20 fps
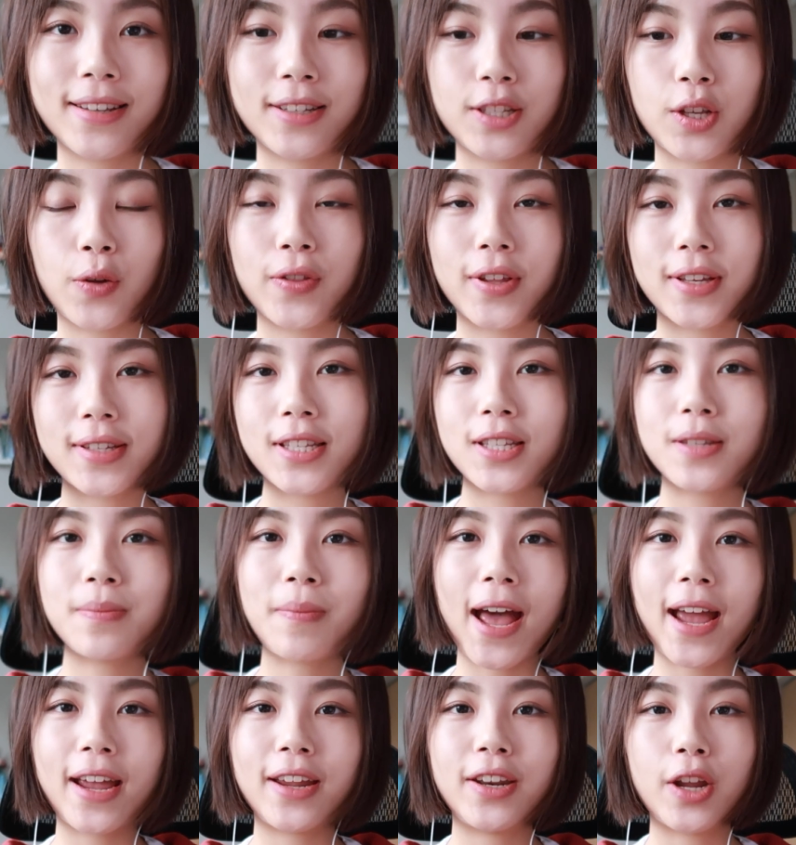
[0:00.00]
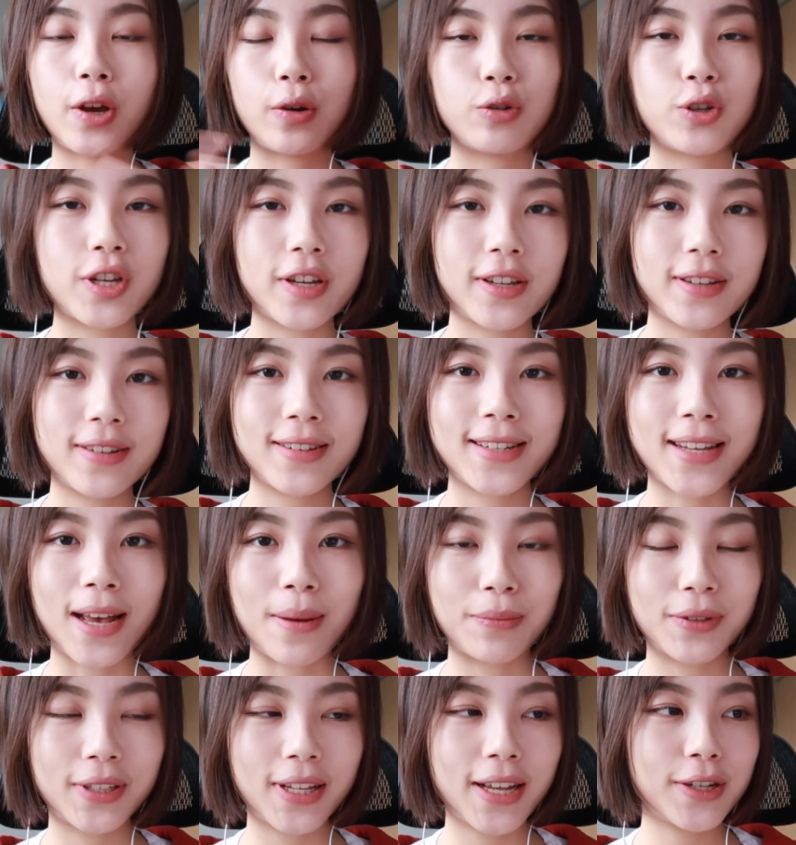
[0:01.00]
So this is my Notion
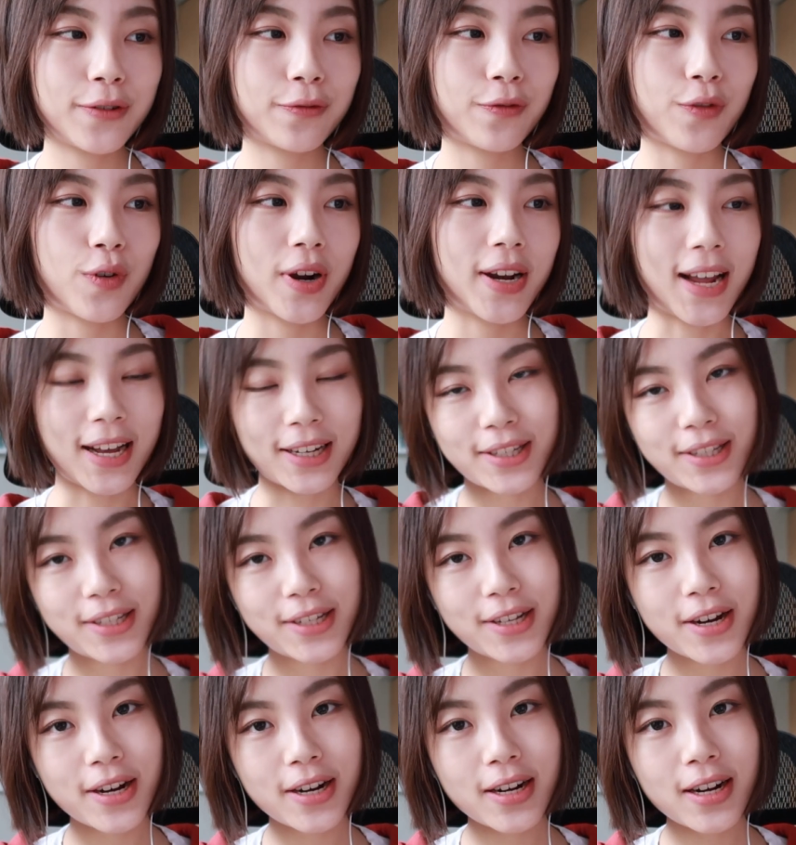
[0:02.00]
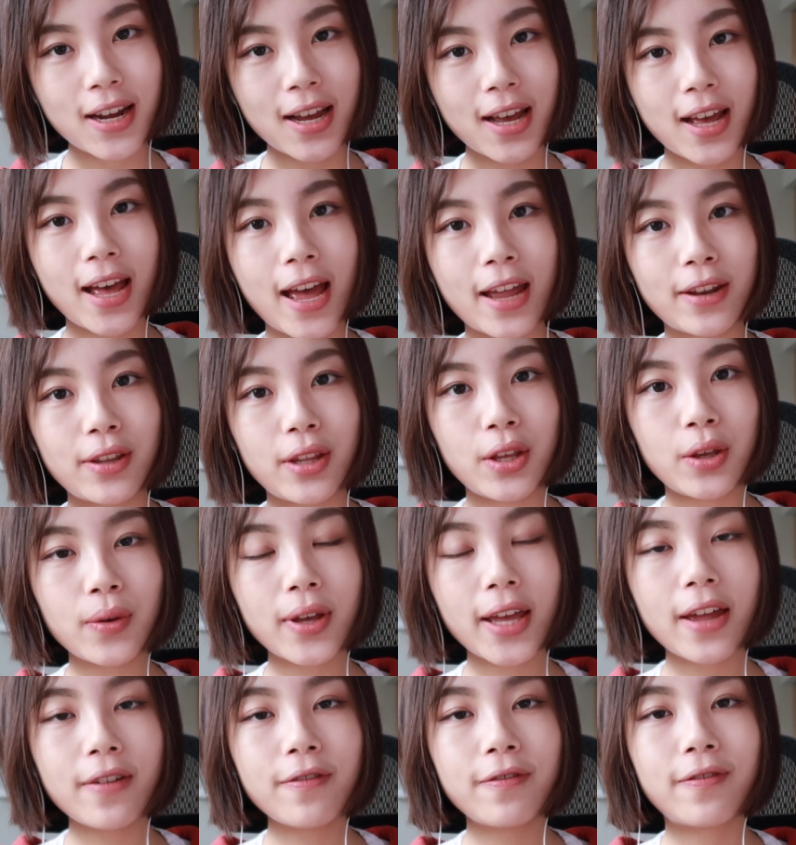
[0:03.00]
template for next year, and you
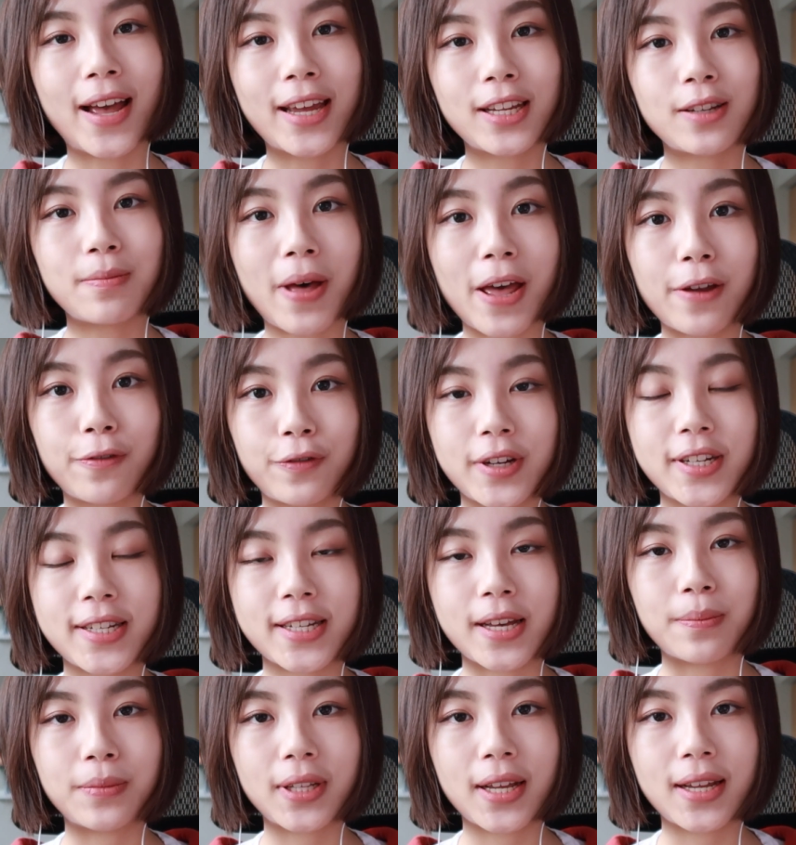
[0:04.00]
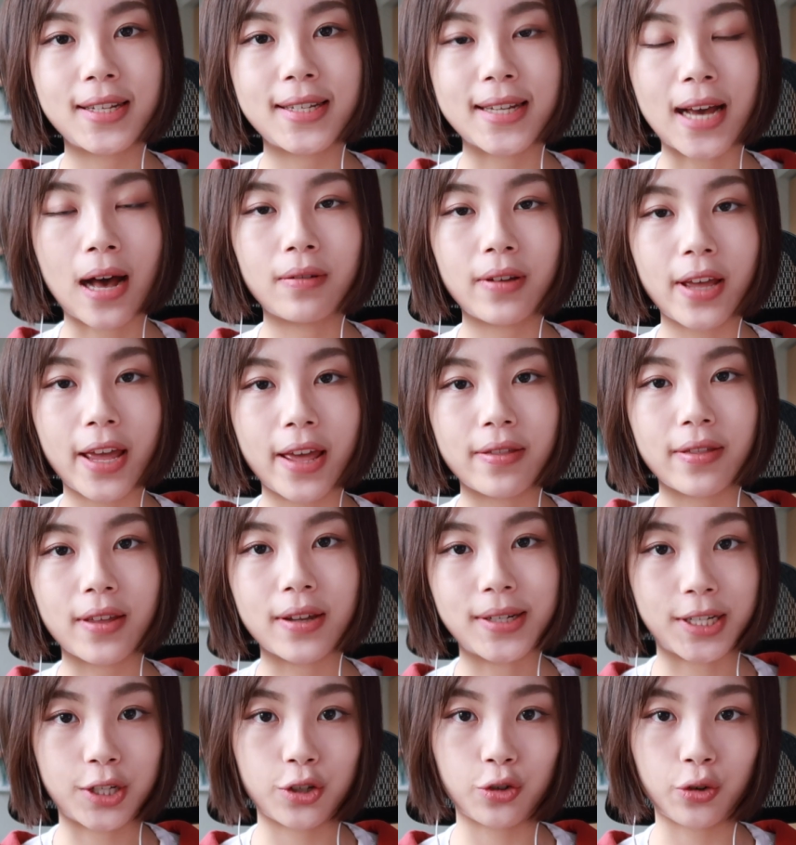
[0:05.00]
can find my free template down in
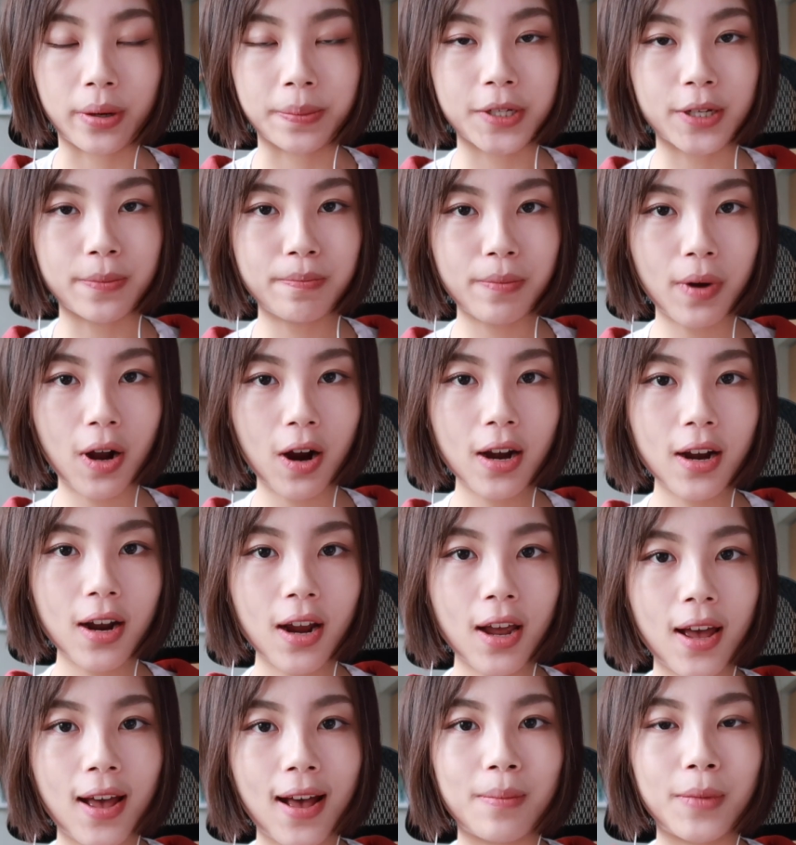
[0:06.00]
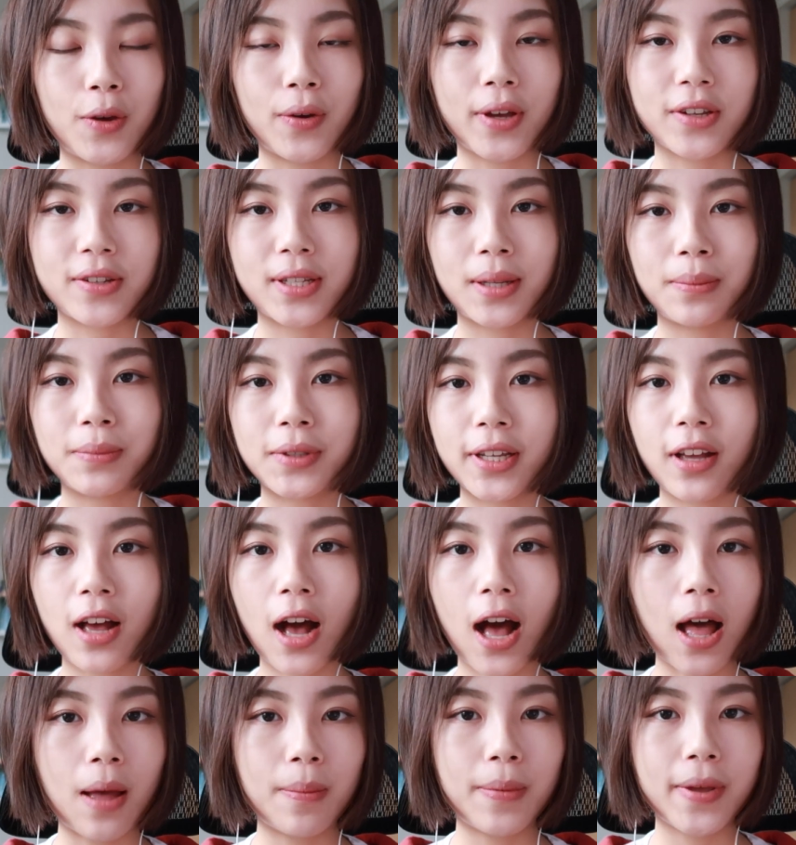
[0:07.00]
the description bar. You can simply
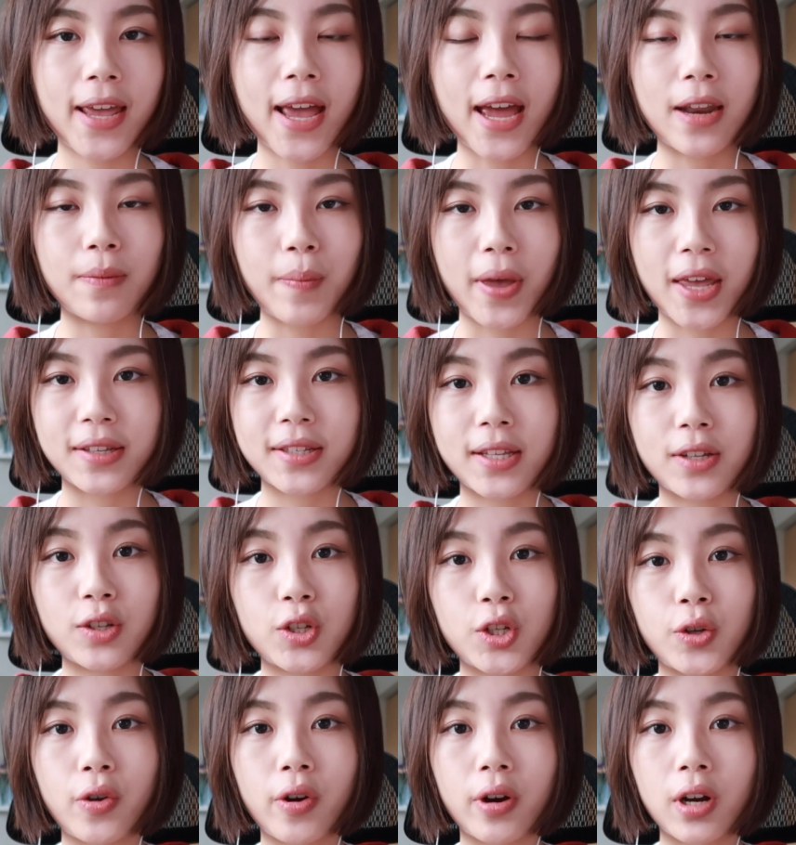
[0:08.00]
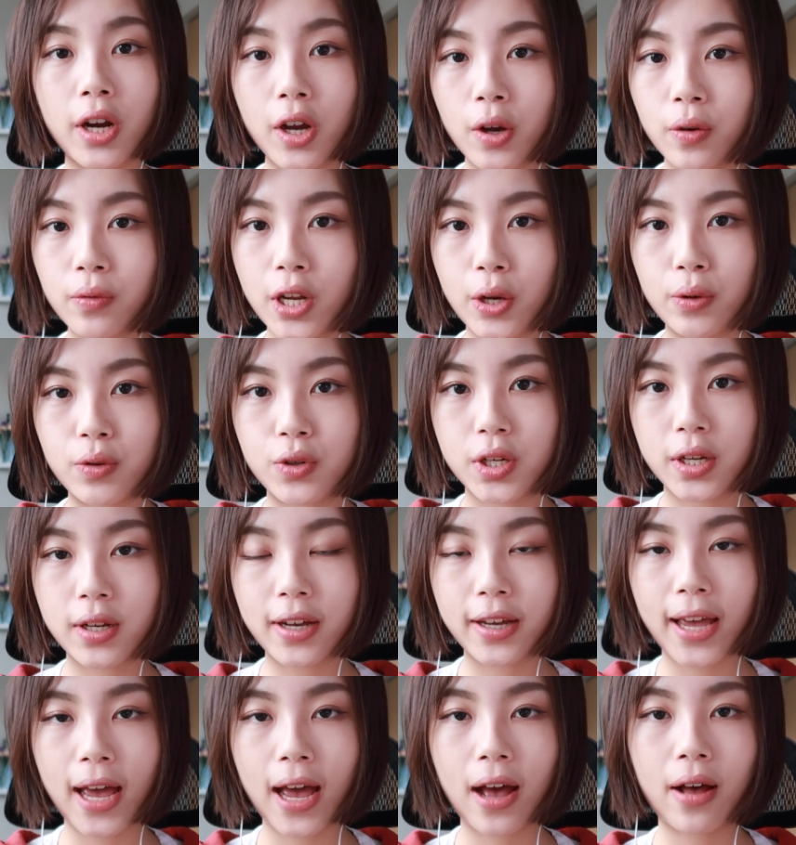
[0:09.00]
copy copy and paste it to your own Notion
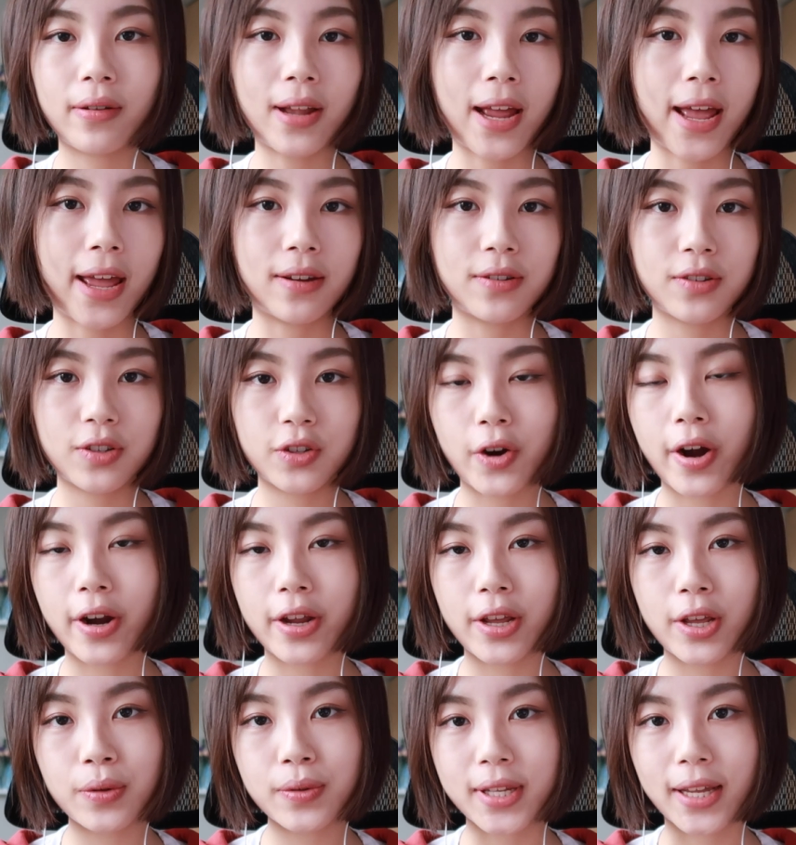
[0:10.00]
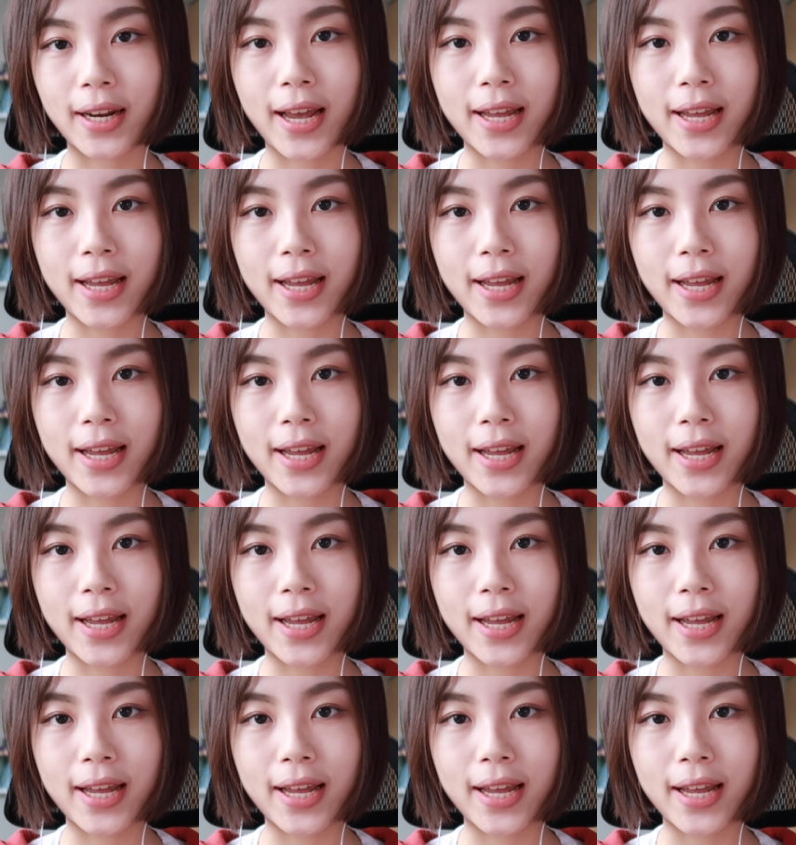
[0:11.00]
account and start using